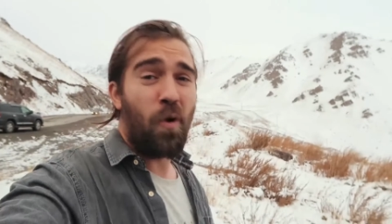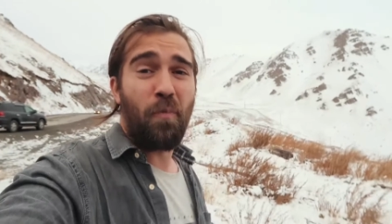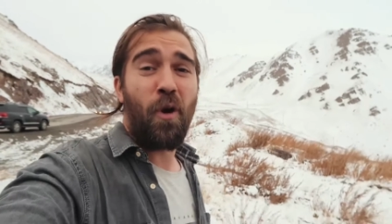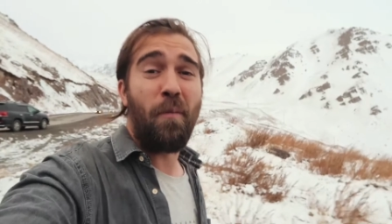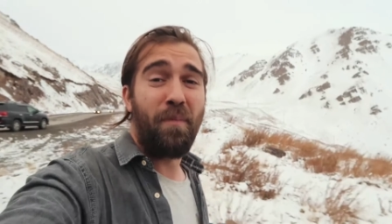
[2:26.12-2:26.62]
We're
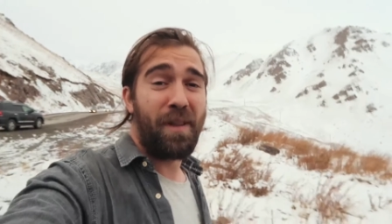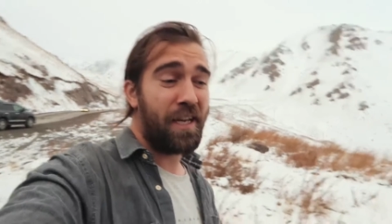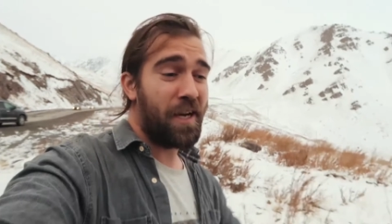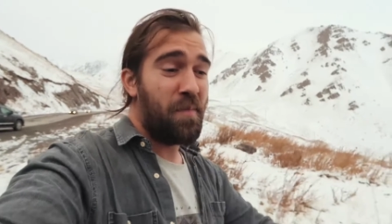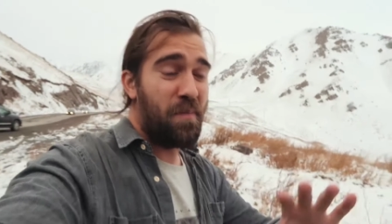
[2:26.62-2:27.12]
probably
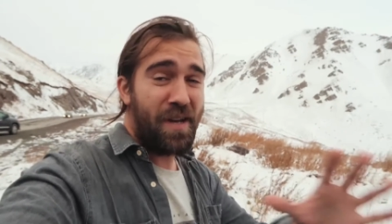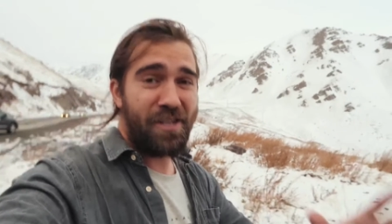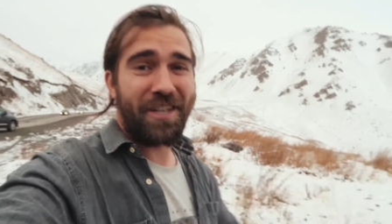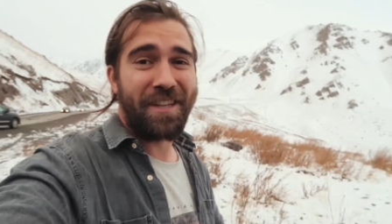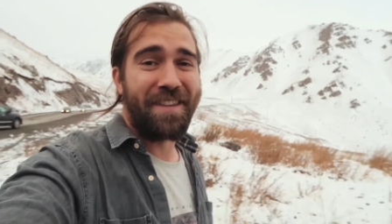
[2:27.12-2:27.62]
gonna be
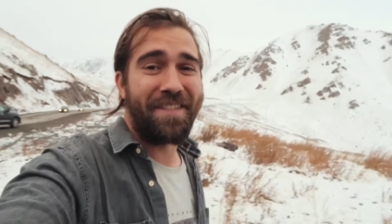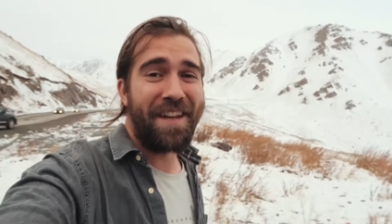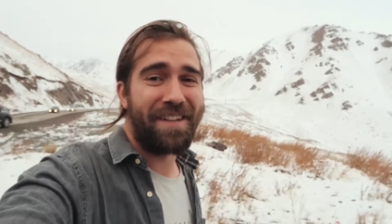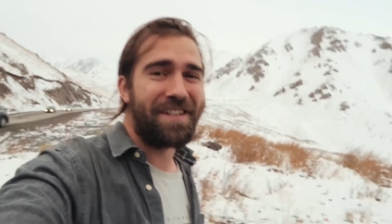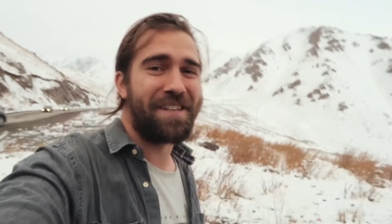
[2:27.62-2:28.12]
pitching the
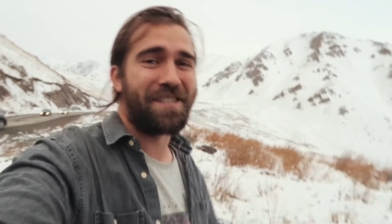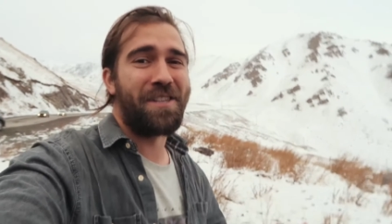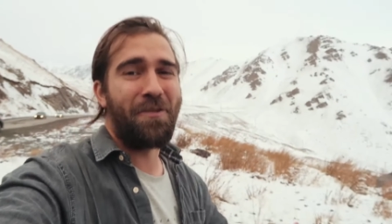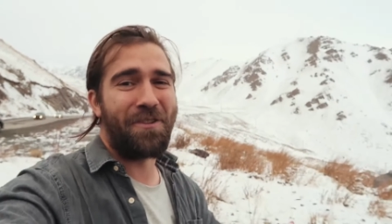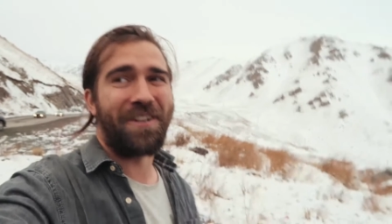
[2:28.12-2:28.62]
tent in the
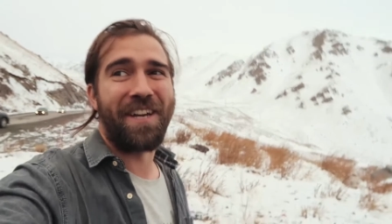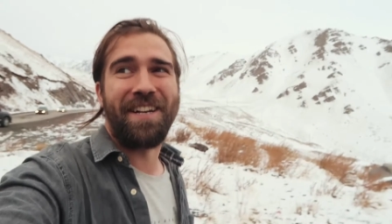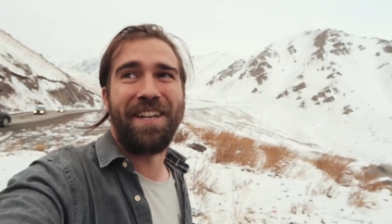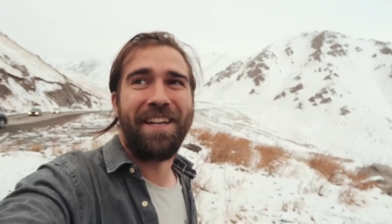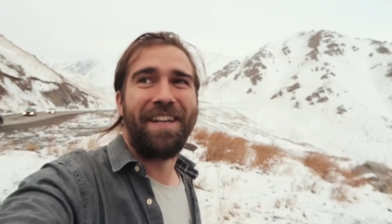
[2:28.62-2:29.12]
snow tonight.